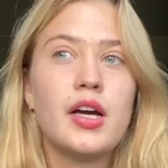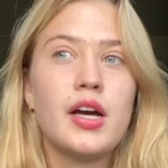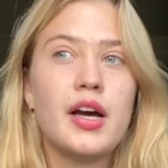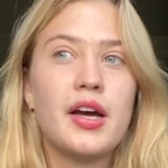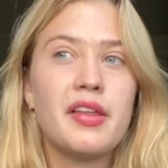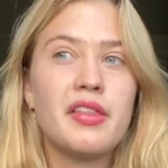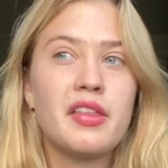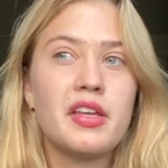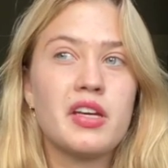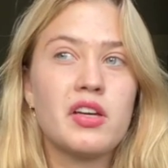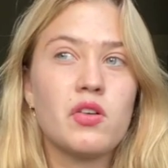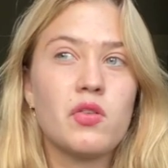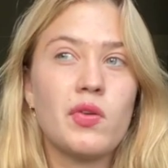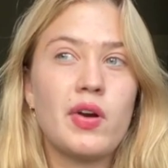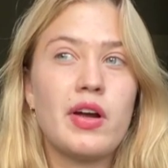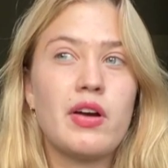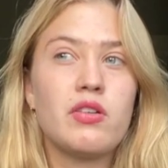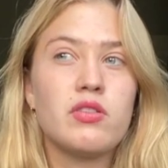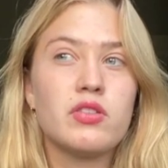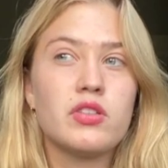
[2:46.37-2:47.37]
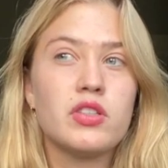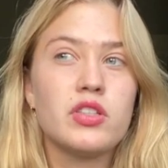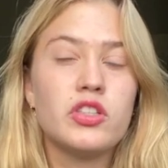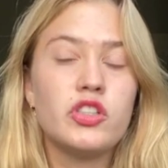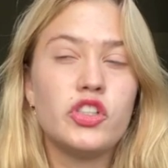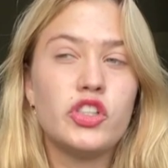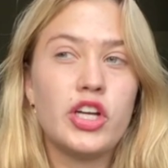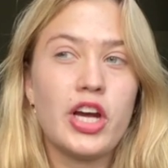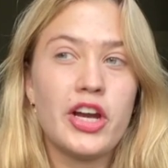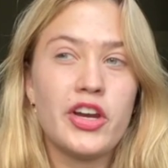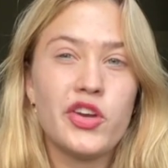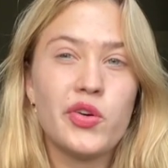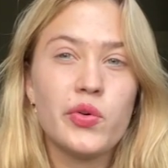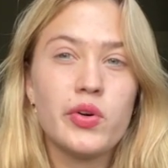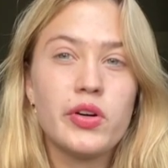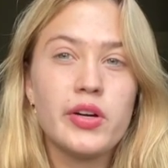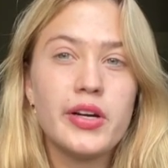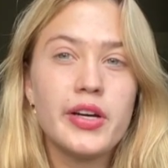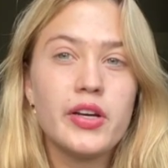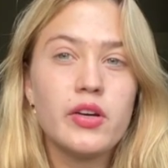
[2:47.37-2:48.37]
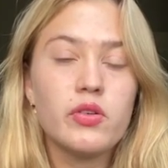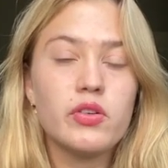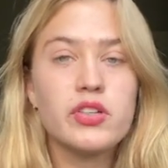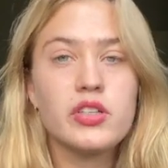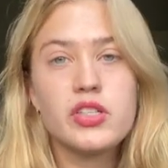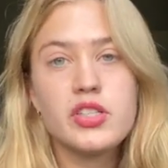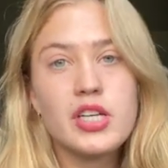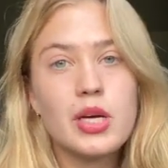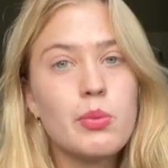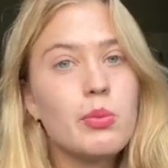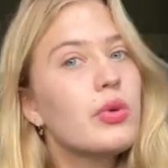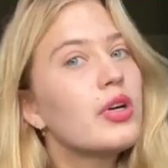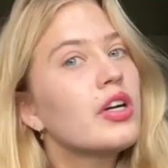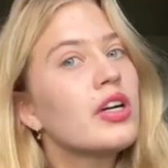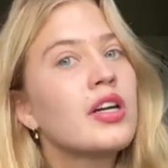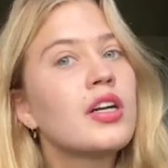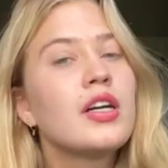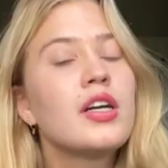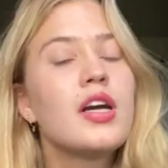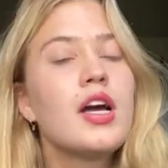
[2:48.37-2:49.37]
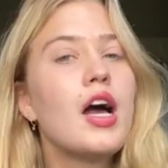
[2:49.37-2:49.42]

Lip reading: I think, around January or December,